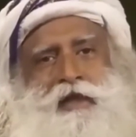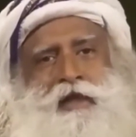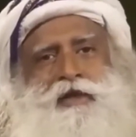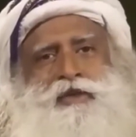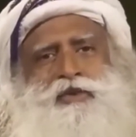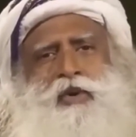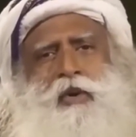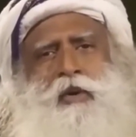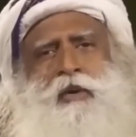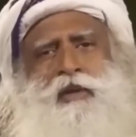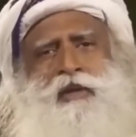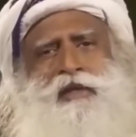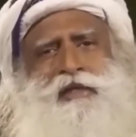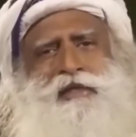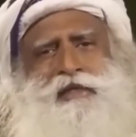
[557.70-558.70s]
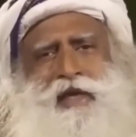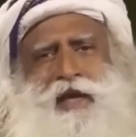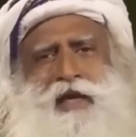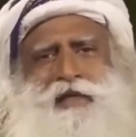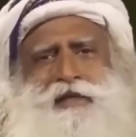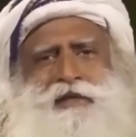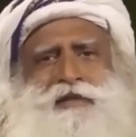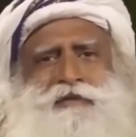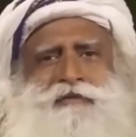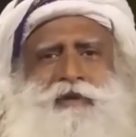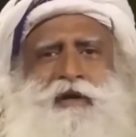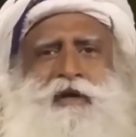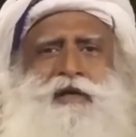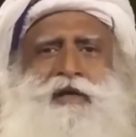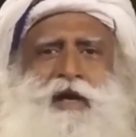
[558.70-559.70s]
So all these kinds of
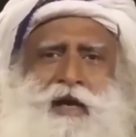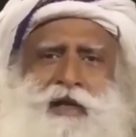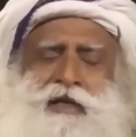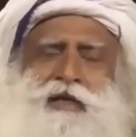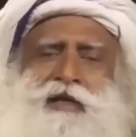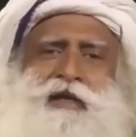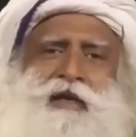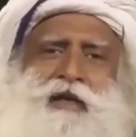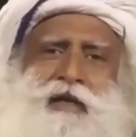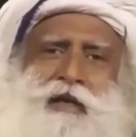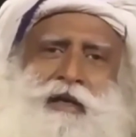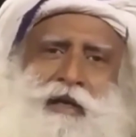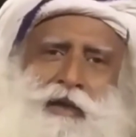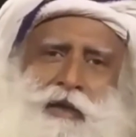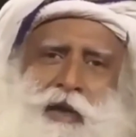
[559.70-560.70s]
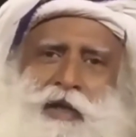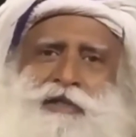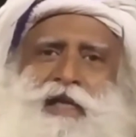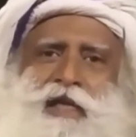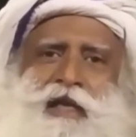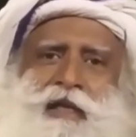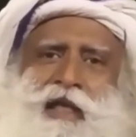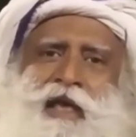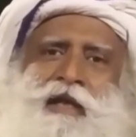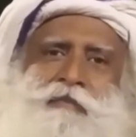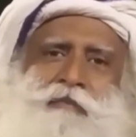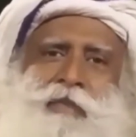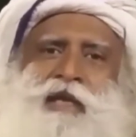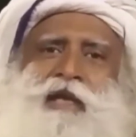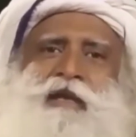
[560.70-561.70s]
archaic laws are there,
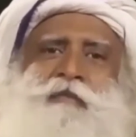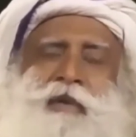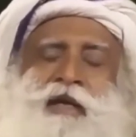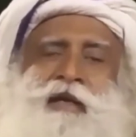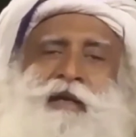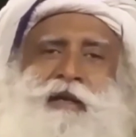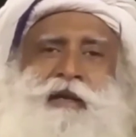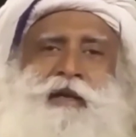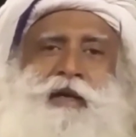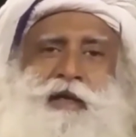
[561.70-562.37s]
many.